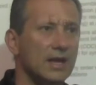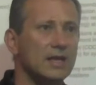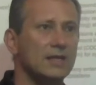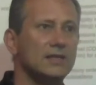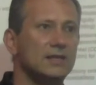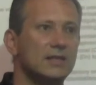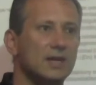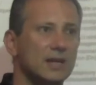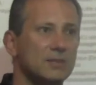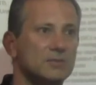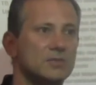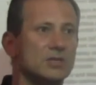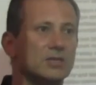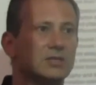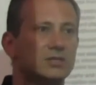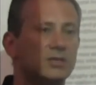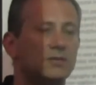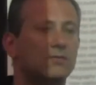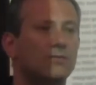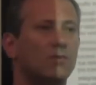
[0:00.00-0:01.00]
n times
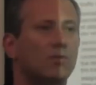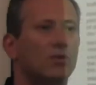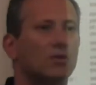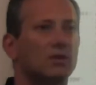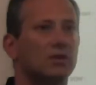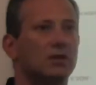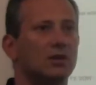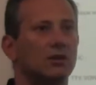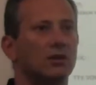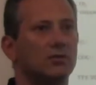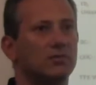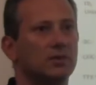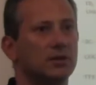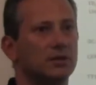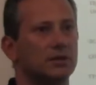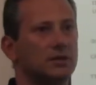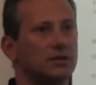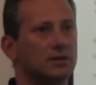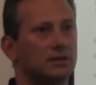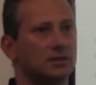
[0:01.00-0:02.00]
64
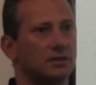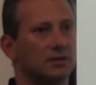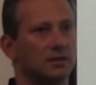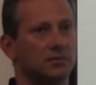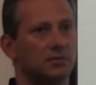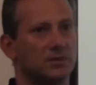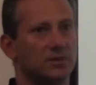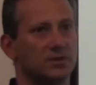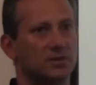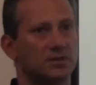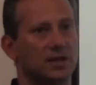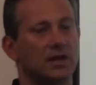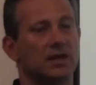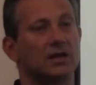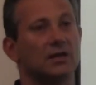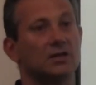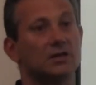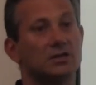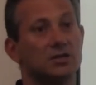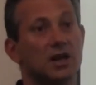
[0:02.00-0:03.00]
kilobit per
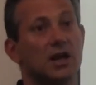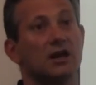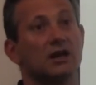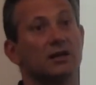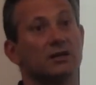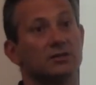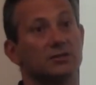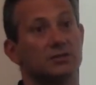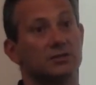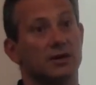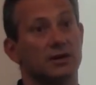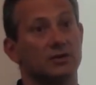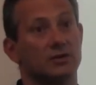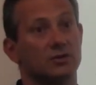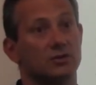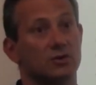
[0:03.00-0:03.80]
second channels, right?